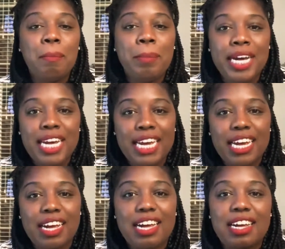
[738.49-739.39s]
But
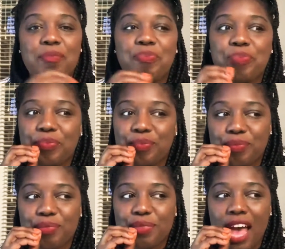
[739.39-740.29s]

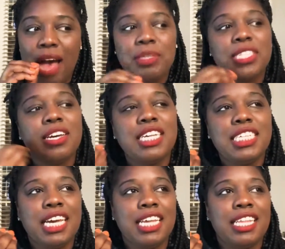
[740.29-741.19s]
I'm just going to
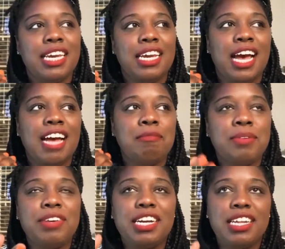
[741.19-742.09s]
say that I've
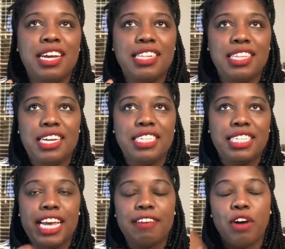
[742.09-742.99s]
been reading a lot of things
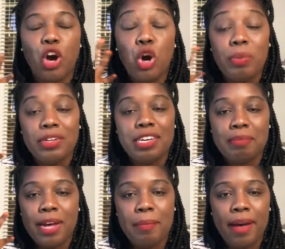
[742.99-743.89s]
that have opened up
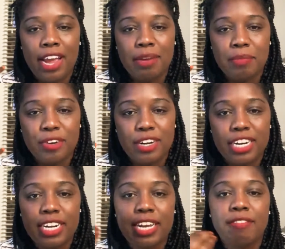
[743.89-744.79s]
my mind more
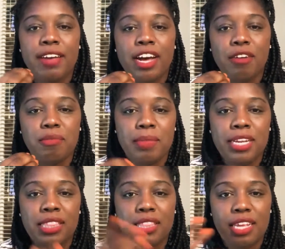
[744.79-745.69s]
and have helped
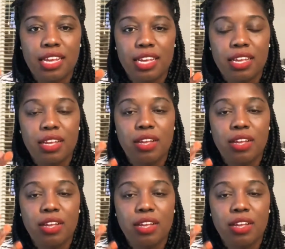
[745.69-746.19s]
me think